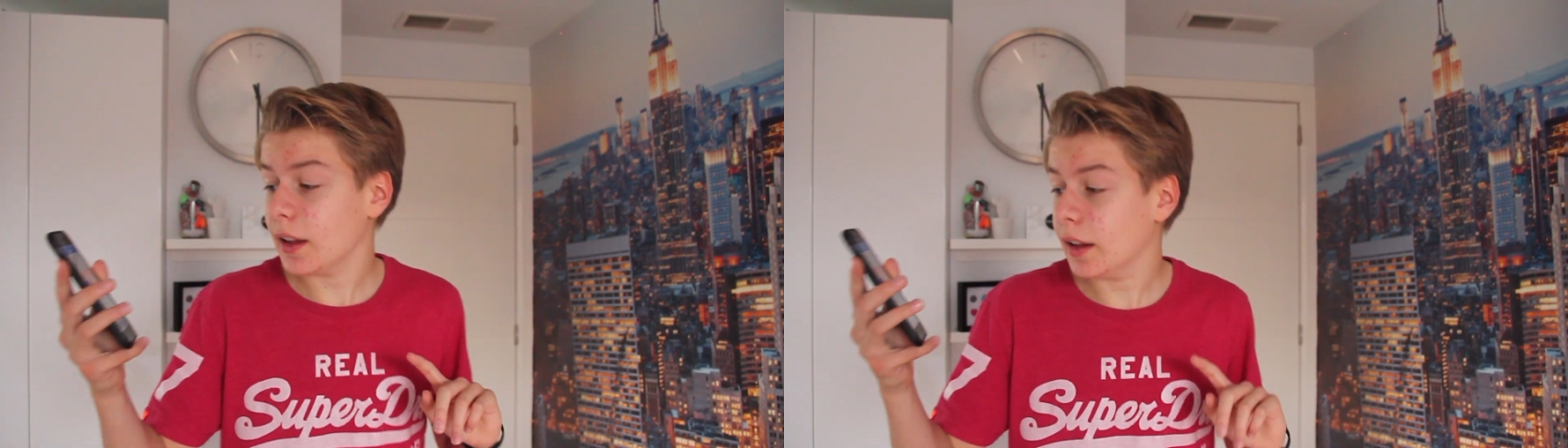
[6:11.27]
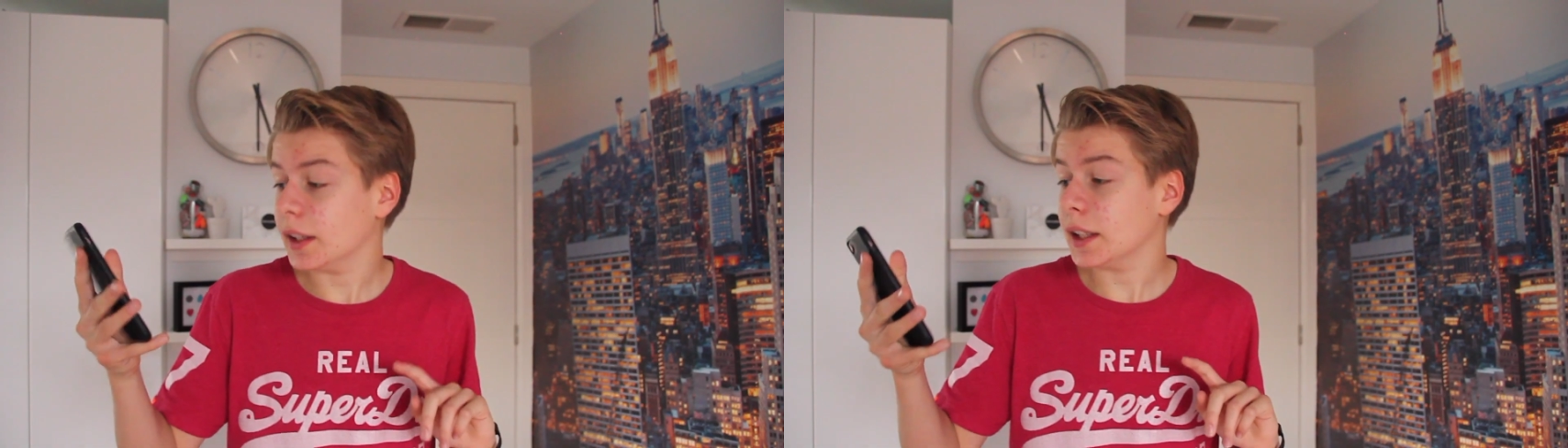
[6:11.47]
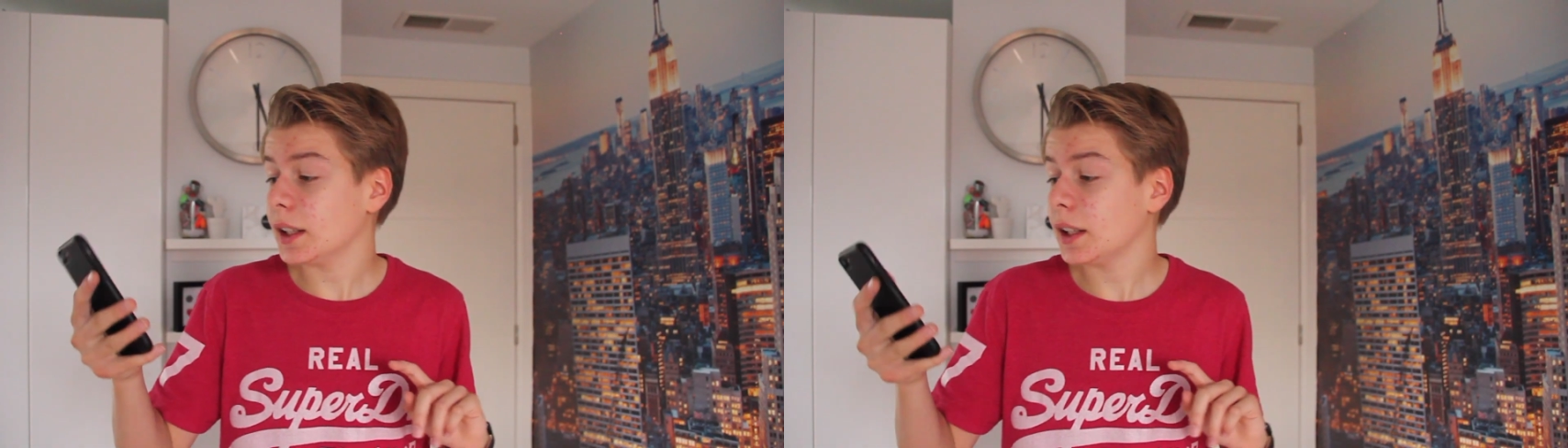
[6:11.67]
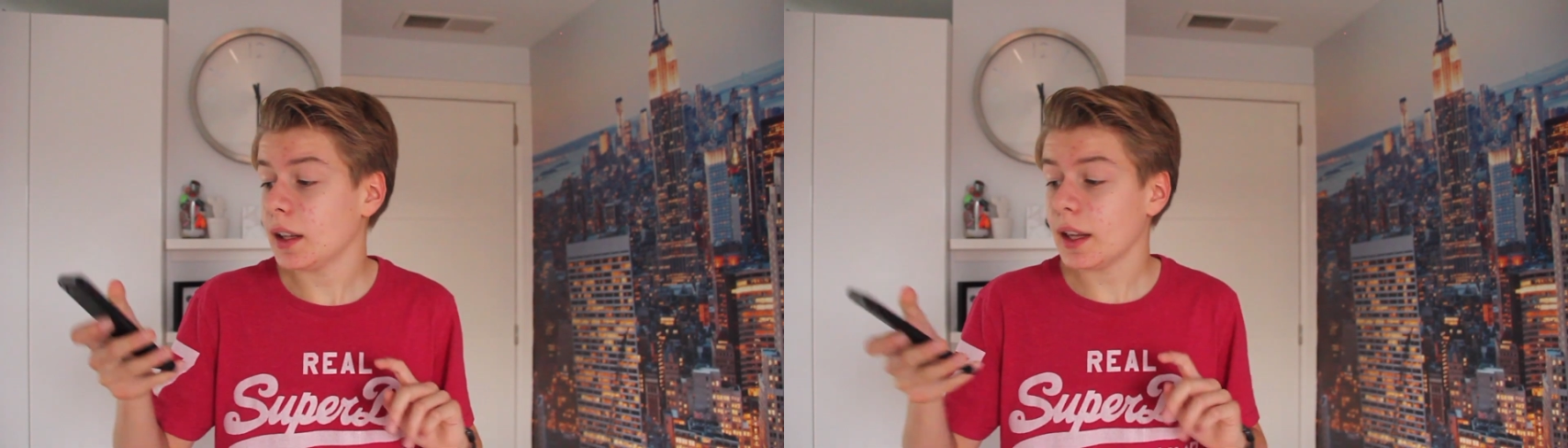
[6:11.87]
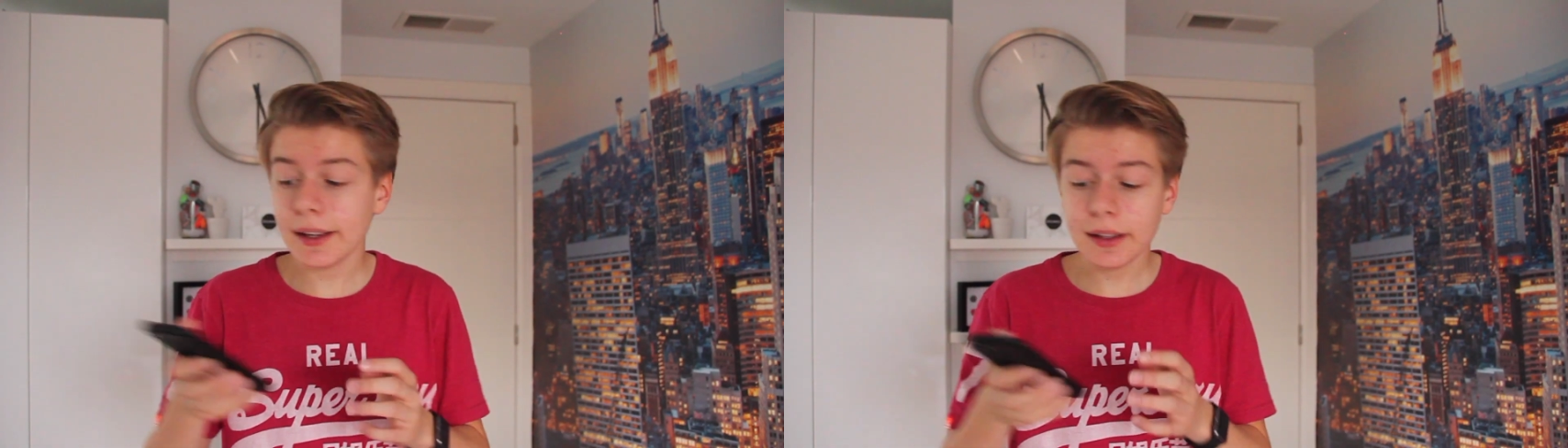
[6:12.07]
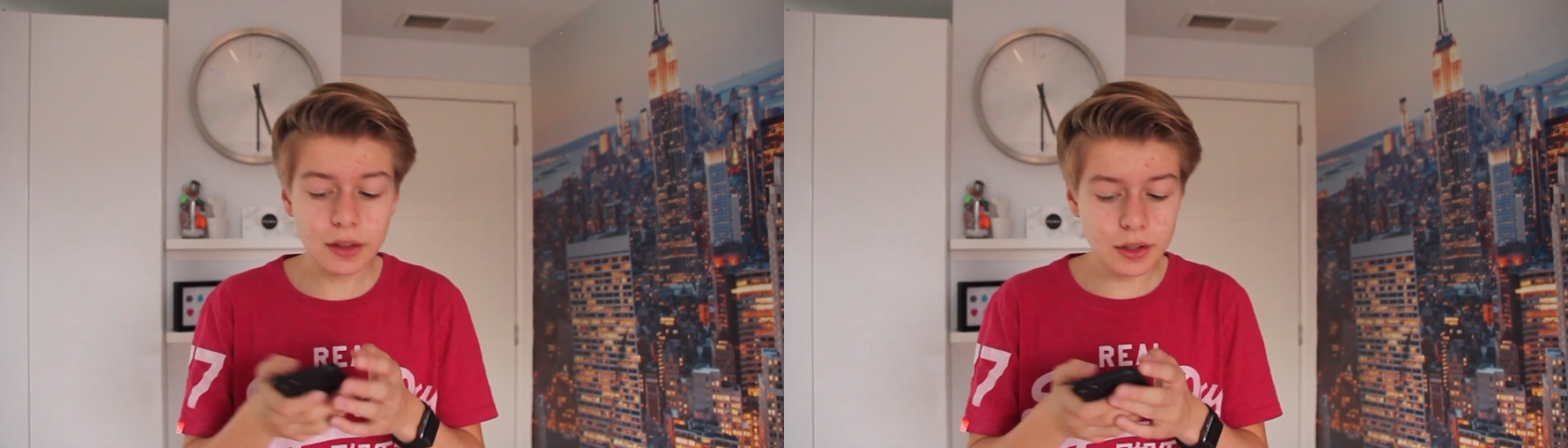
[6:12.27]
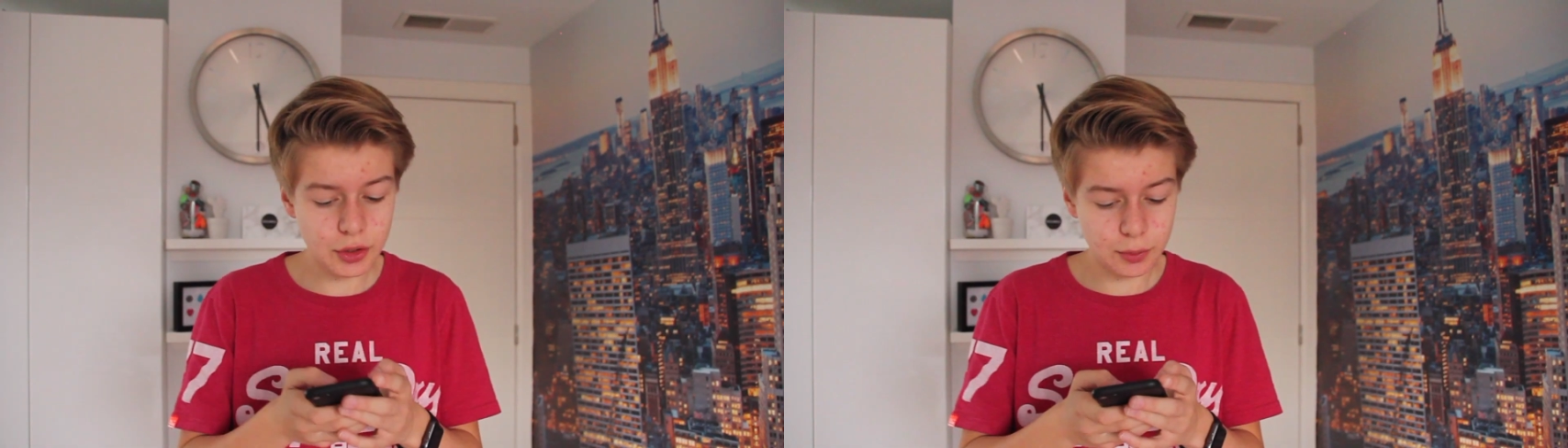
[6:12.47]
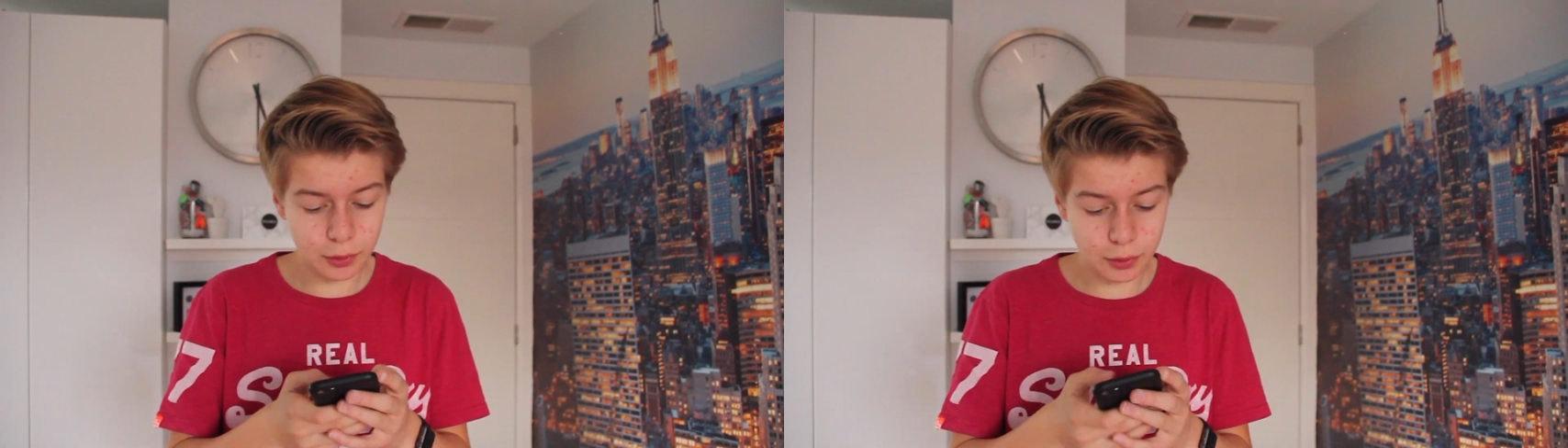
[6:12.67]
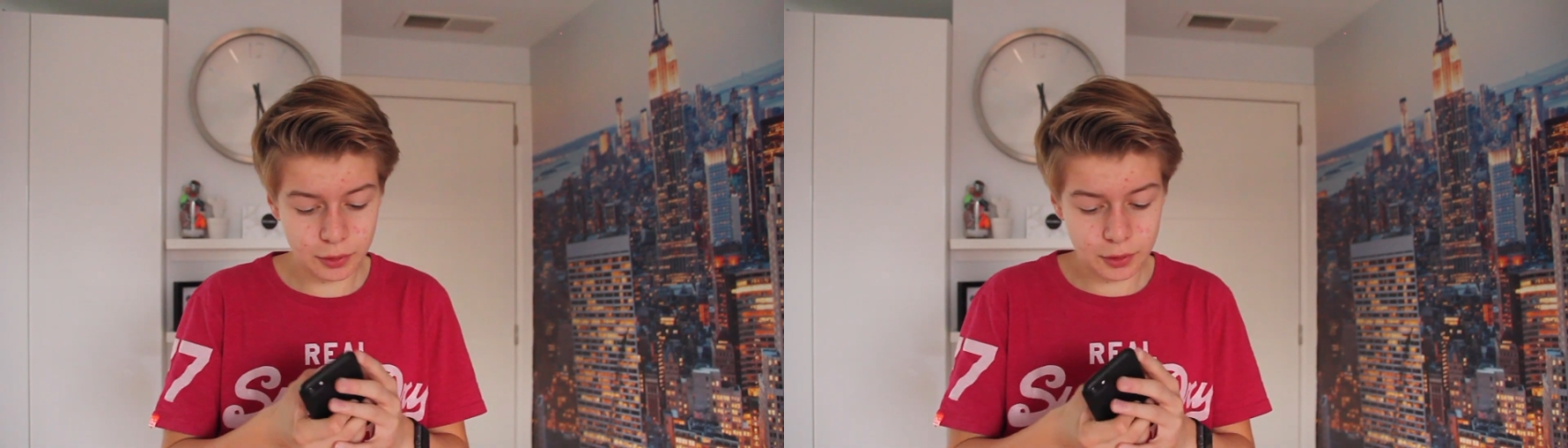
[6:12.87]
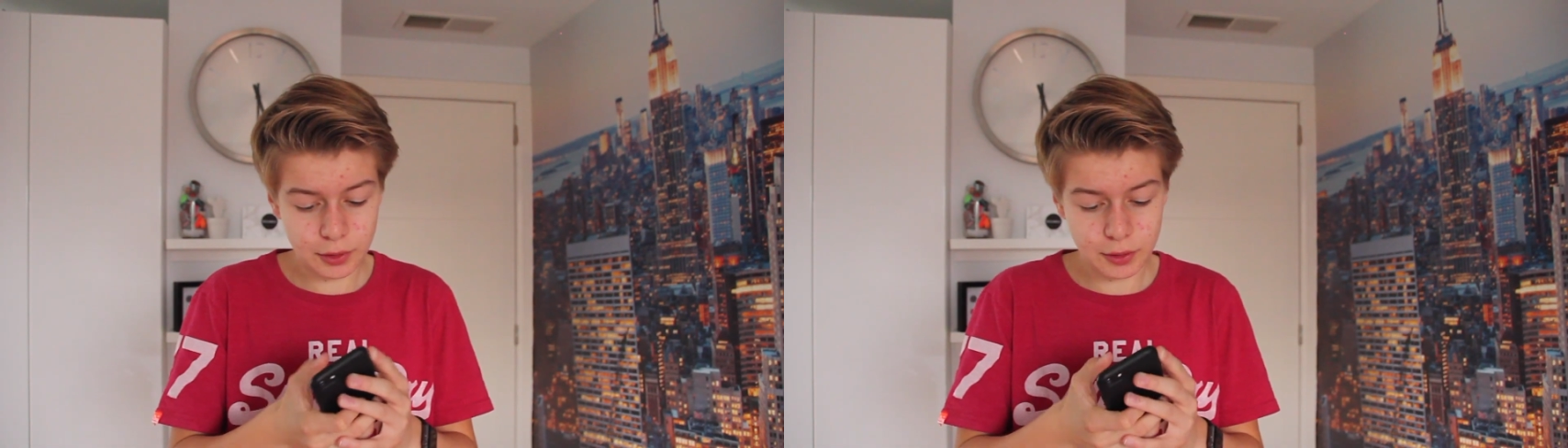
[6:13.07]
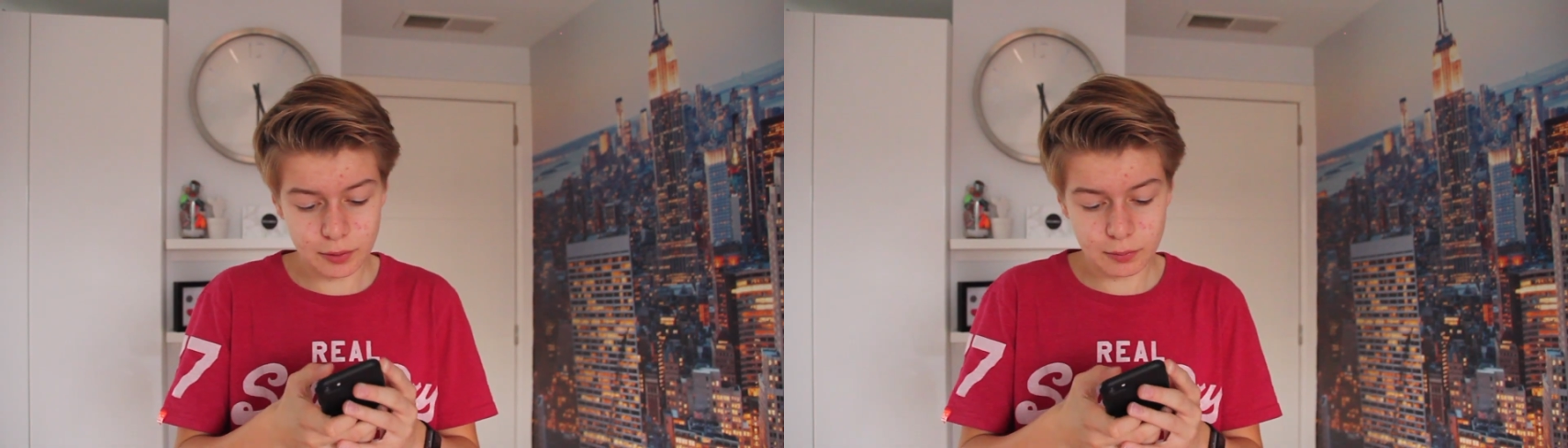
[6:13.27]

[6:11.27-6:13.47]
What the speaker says: an English word.